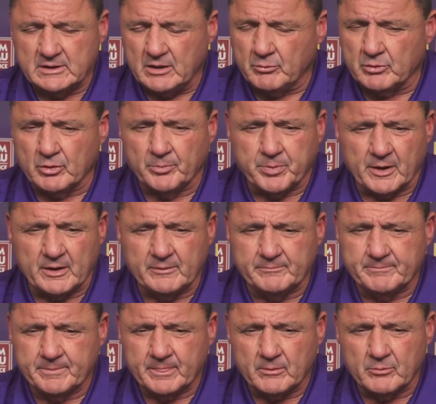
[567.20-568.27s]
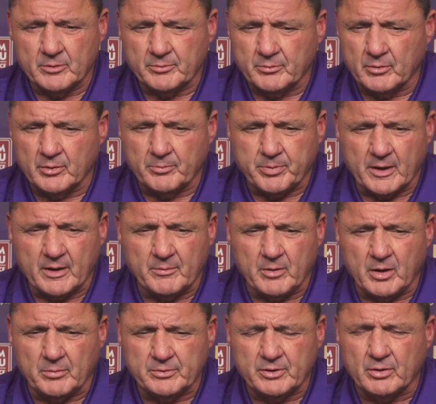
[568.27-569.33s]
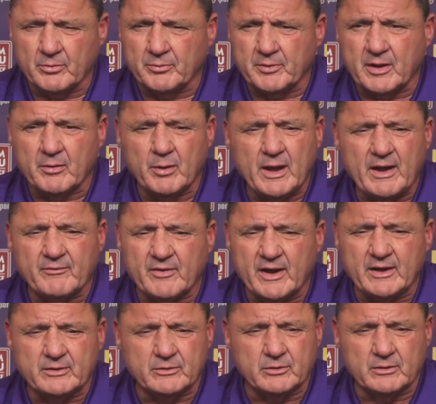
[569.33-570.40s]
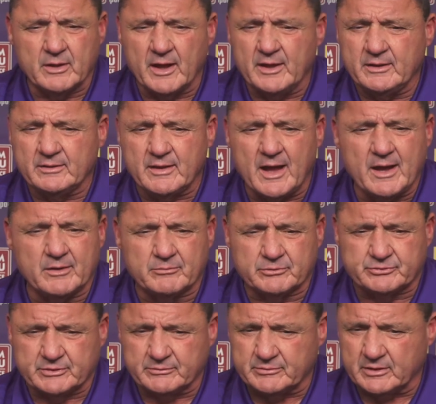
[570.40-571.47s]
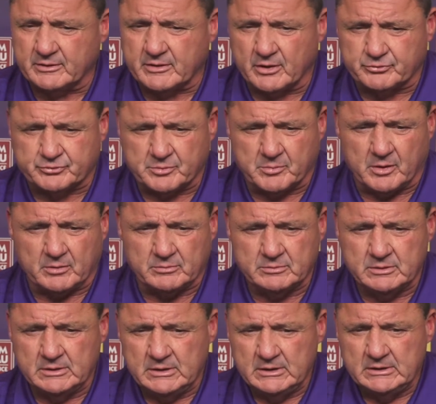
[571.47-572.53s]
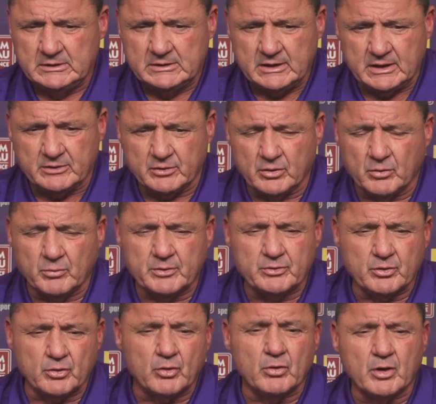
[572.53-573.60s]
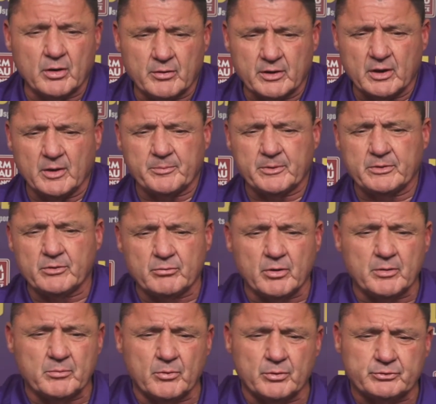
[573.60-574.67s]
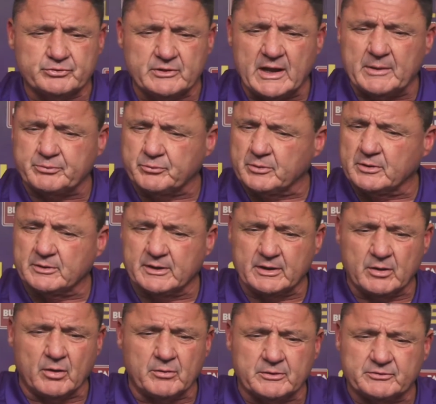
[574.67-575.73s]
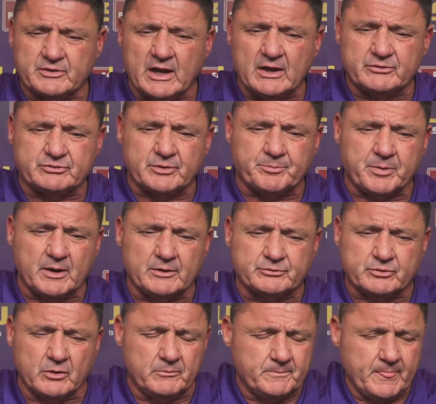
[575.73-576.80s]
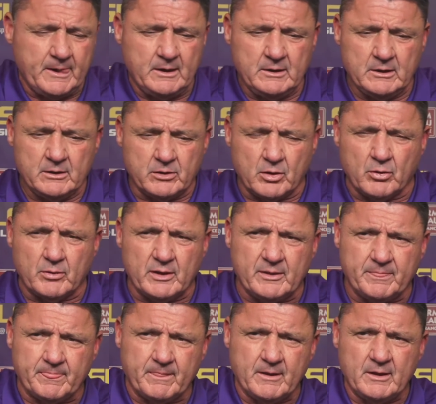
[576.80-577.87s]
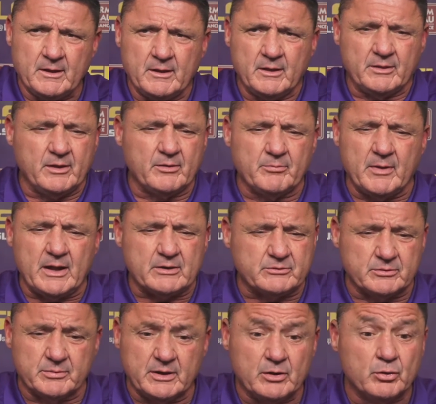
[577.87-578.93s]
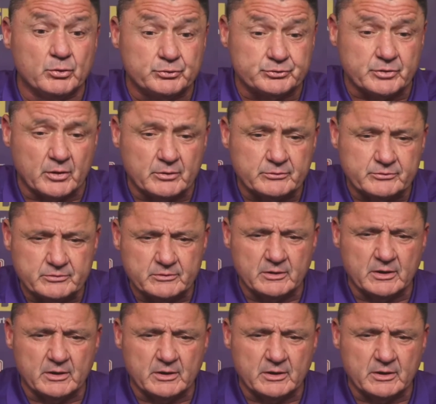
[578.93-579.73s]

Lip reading: Yeah, we're going to play them. We'll play them all. But, you know, we have eight, nine receivers that can catch the ball. And, you know, when you go hurry up and you run more snaps, we're going to need all these guys to play. So, you know, it doesn't matter to me who starts.